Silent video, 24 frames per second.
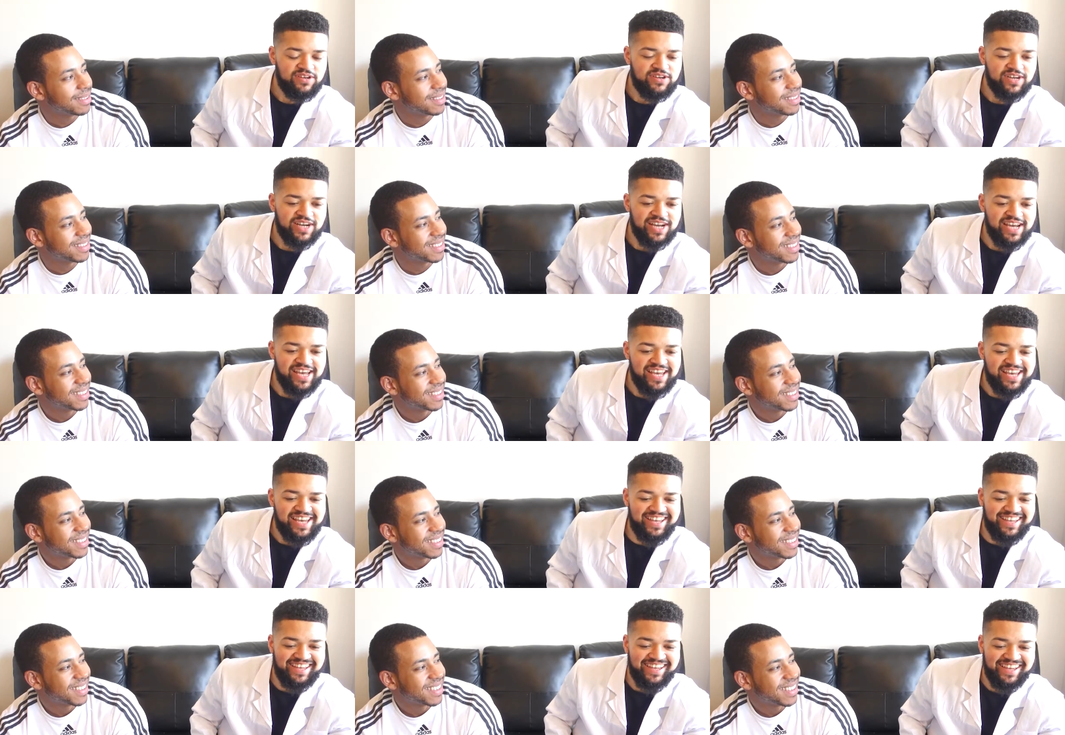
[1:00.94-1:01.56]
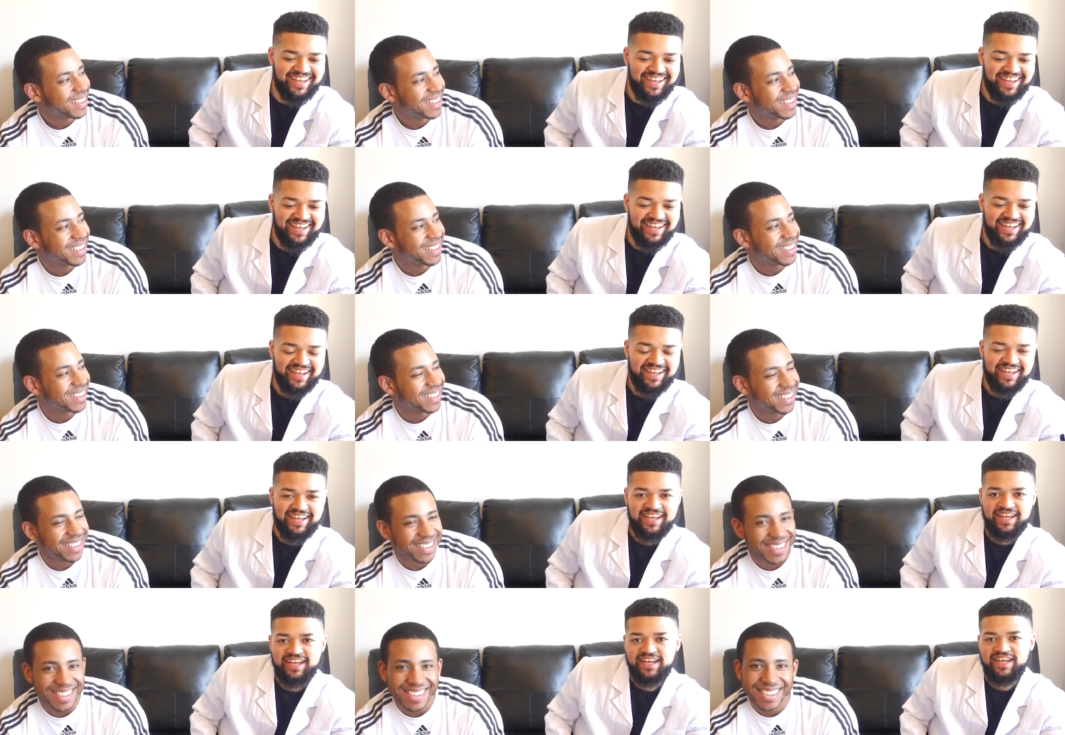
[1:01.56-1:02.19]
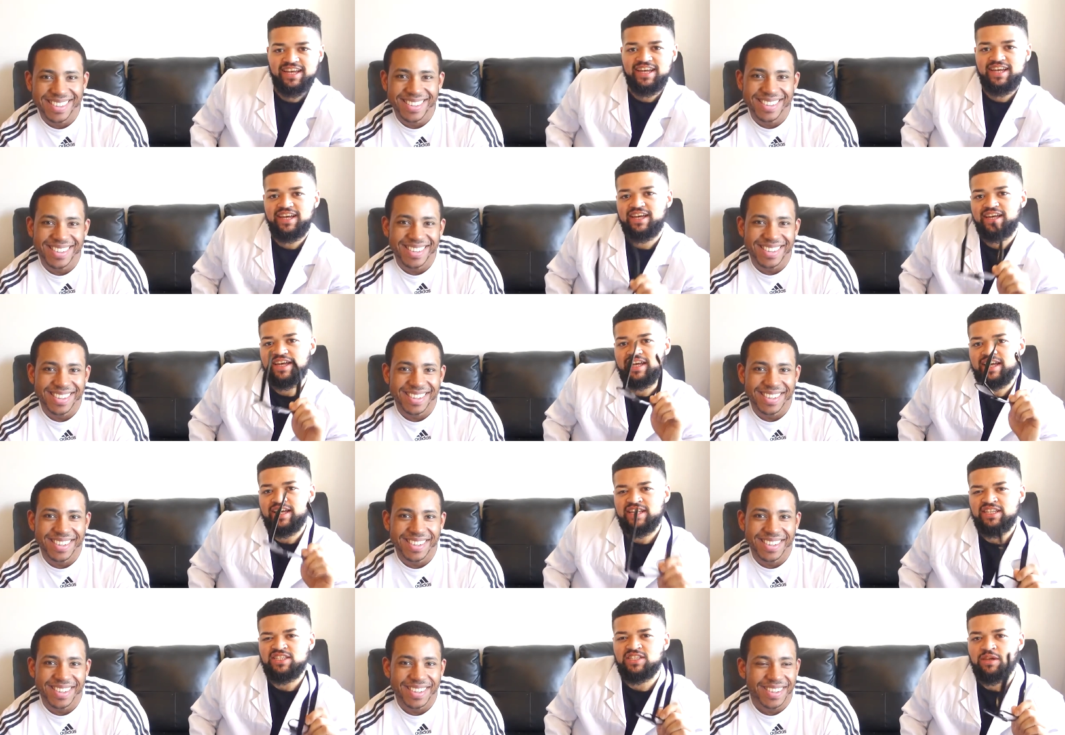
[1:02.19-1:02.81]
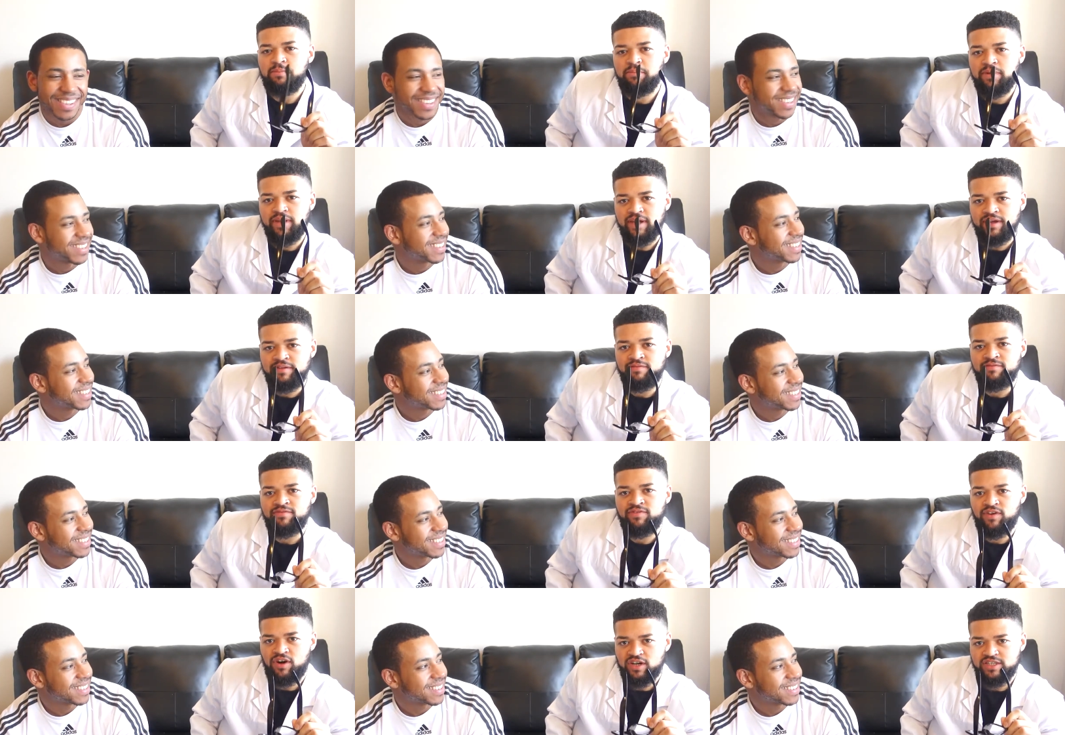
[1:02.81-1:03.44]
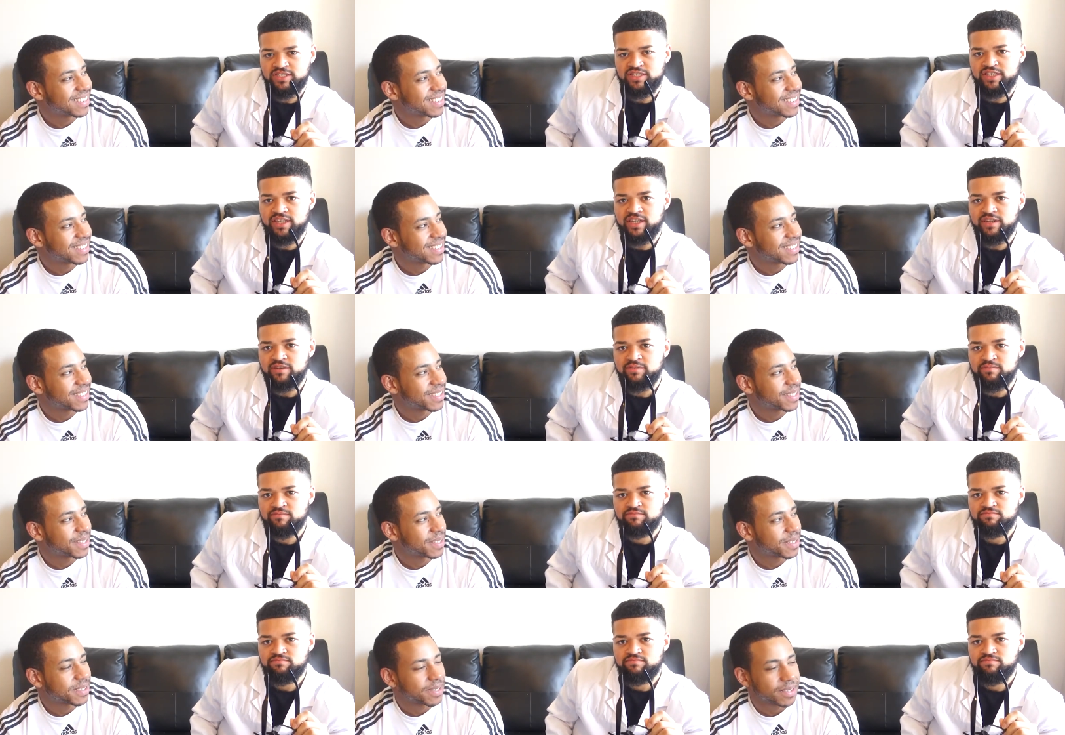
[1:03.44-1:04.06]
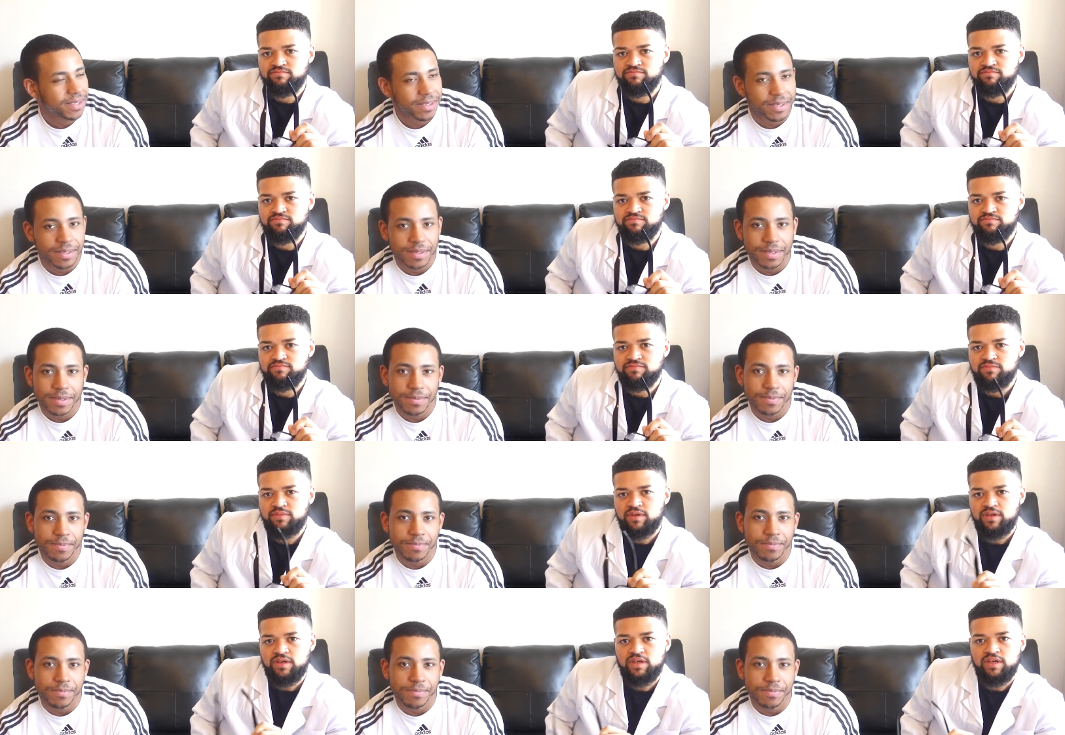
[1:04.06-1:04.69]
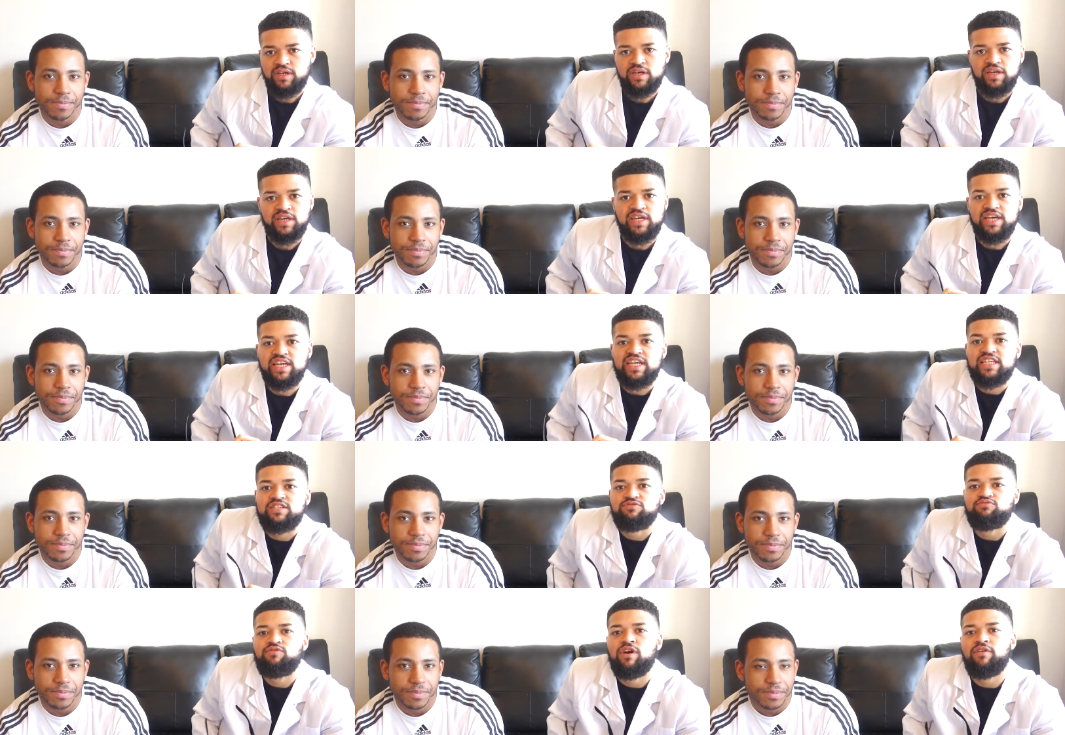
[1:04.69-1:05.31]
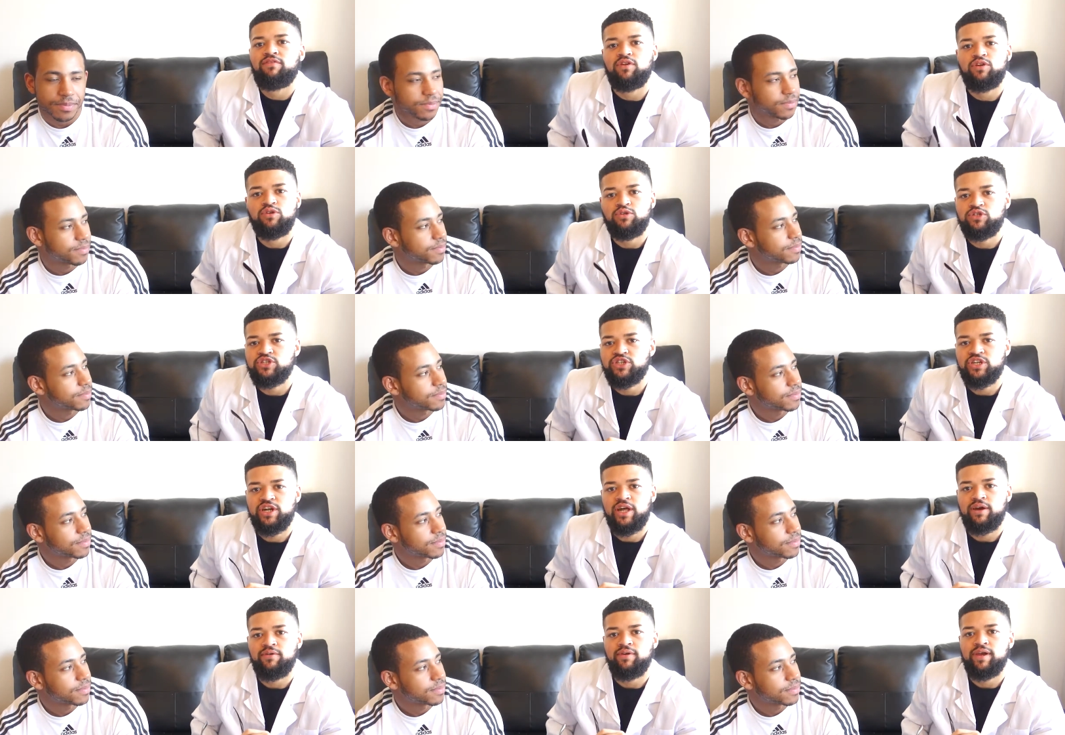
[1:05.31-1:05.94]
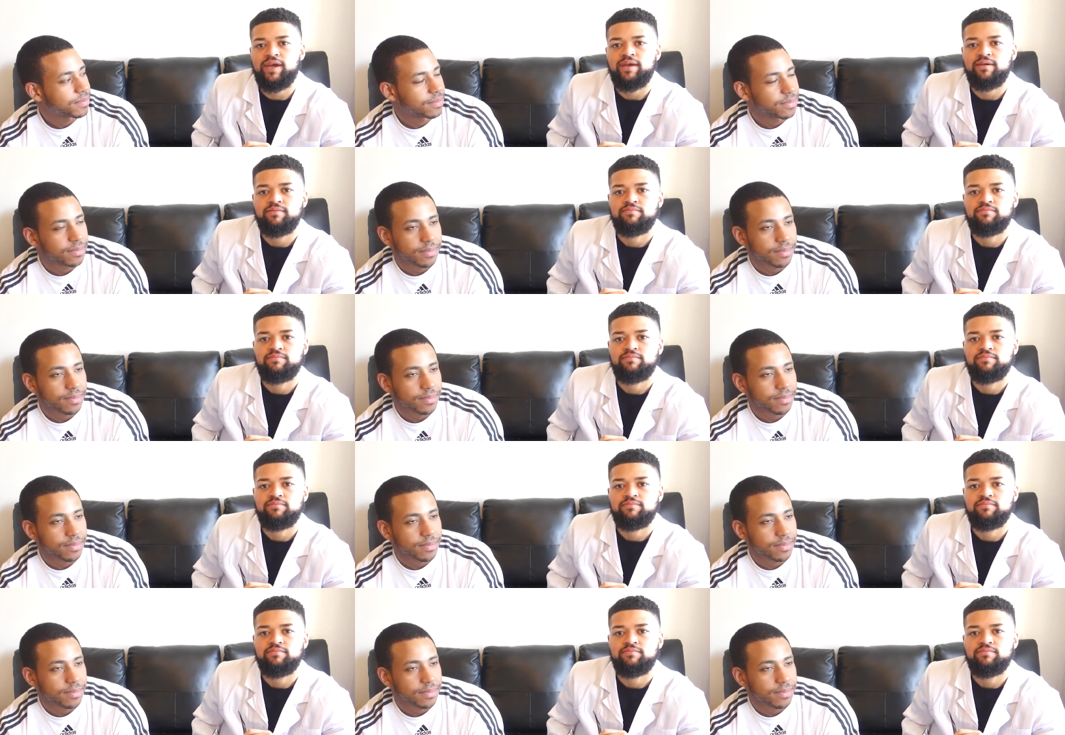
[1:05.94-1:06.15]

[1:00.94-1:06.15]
Speaker 1: Okay? Intermittent fasting. Mm. It's revolutionary.